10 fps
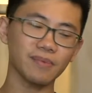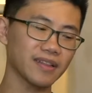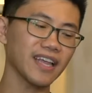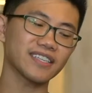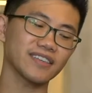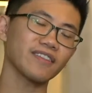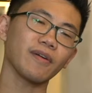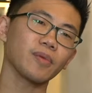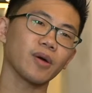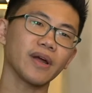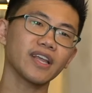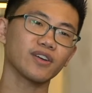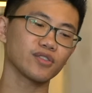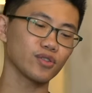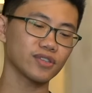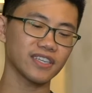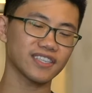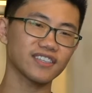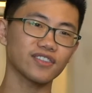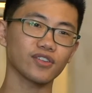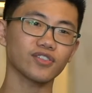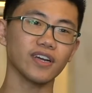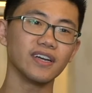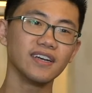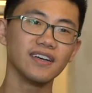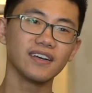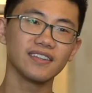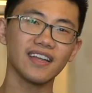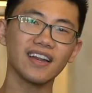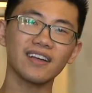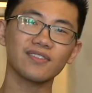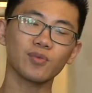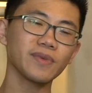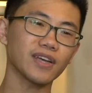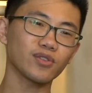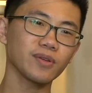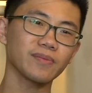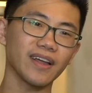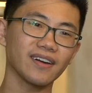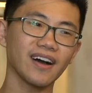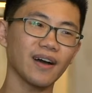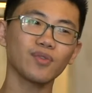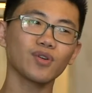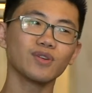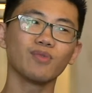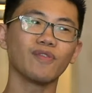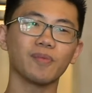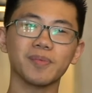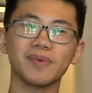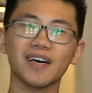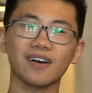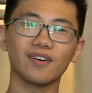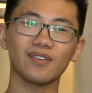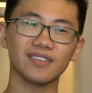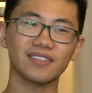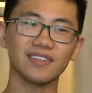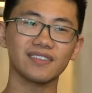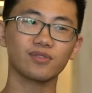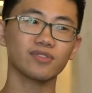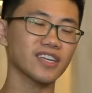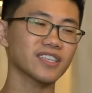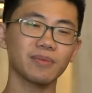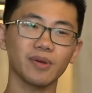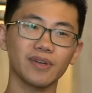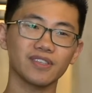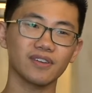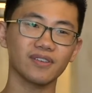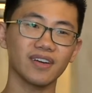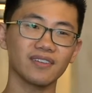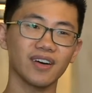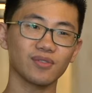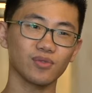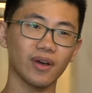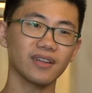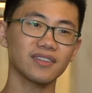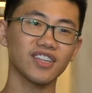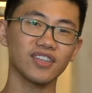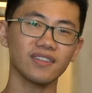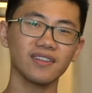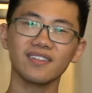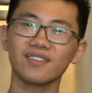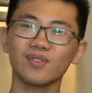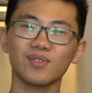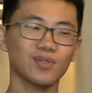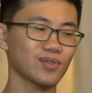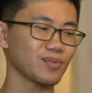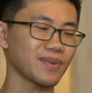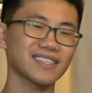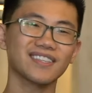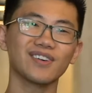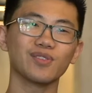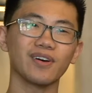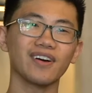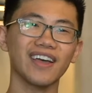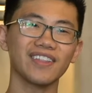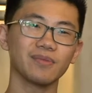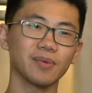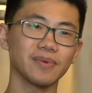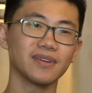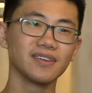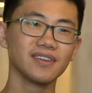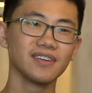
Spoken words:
Because my dad is a self-employed, when he got those little stores, right? Then to me, I told him that I'm not going to work for people, honestly. So just give me one store now to master how to handle people.